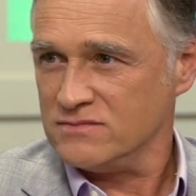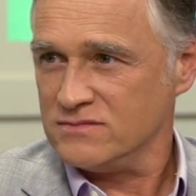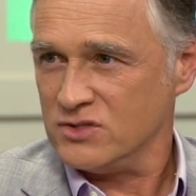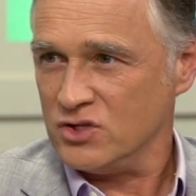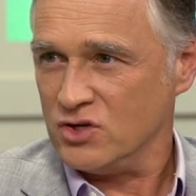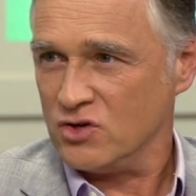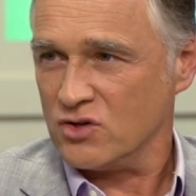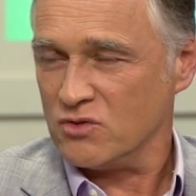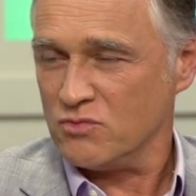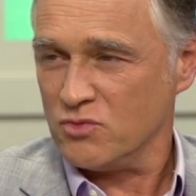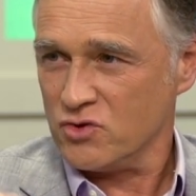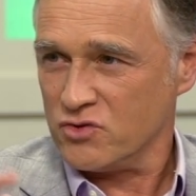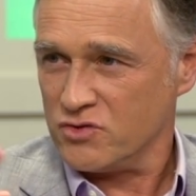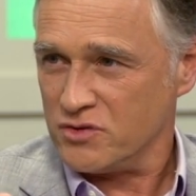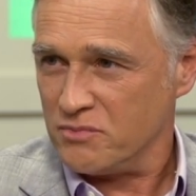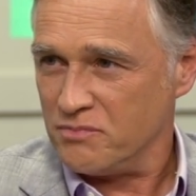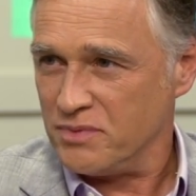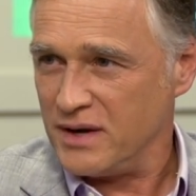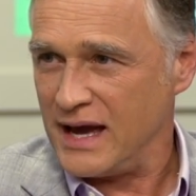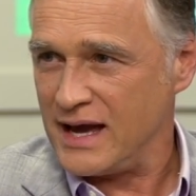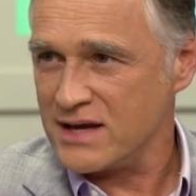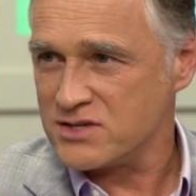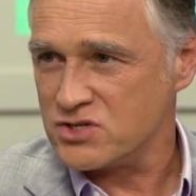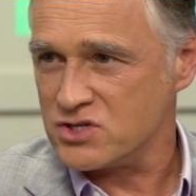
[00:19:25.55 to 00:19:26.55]
You know, both the
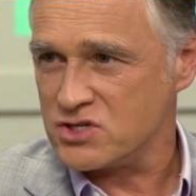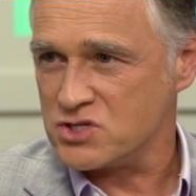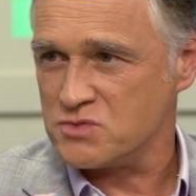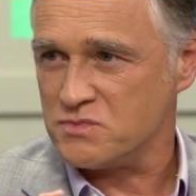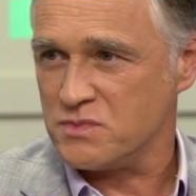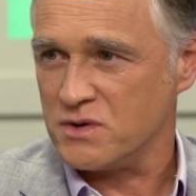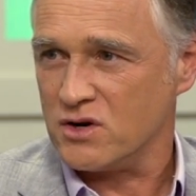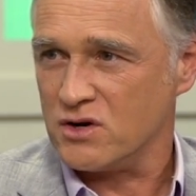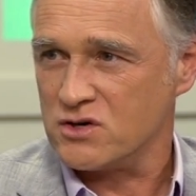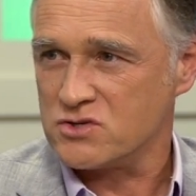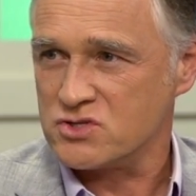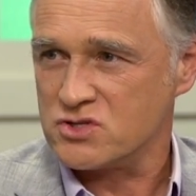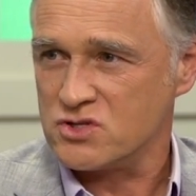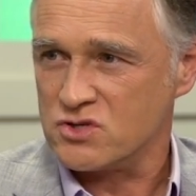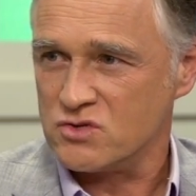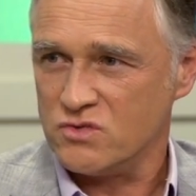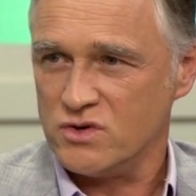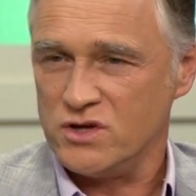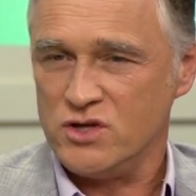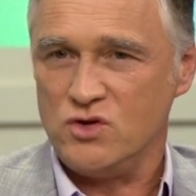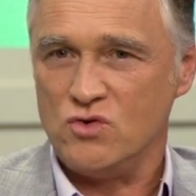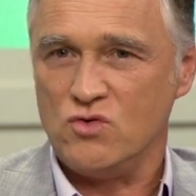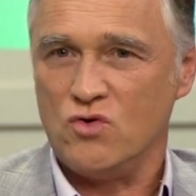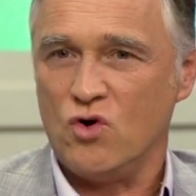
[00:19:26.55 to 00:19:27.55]
passage, but also the
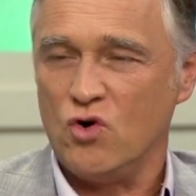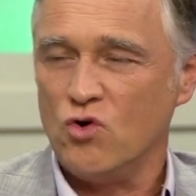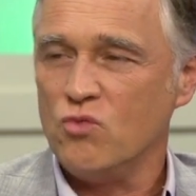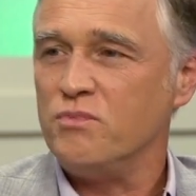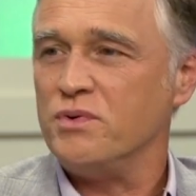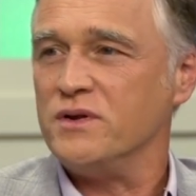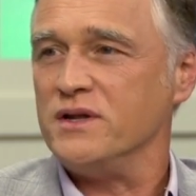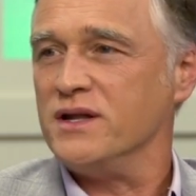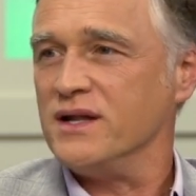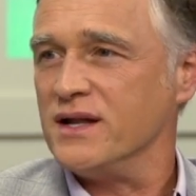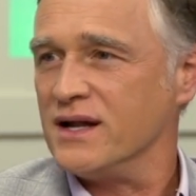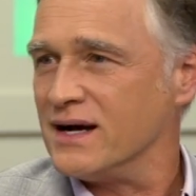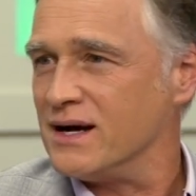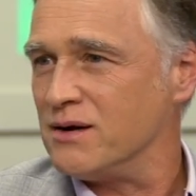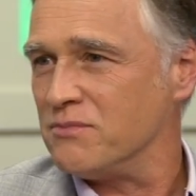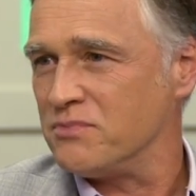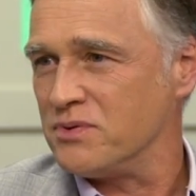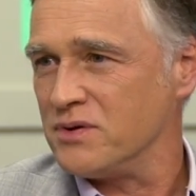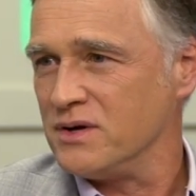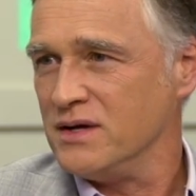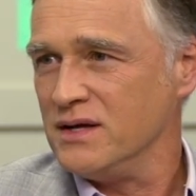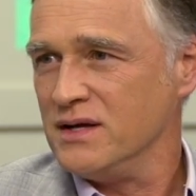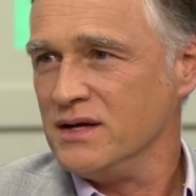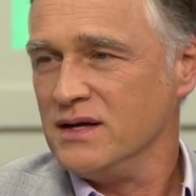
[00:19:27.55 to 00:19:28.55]
way you opened it
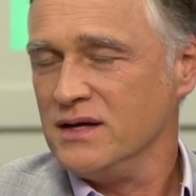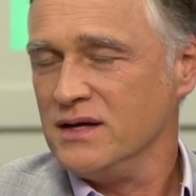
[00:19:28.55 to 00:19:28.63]
up,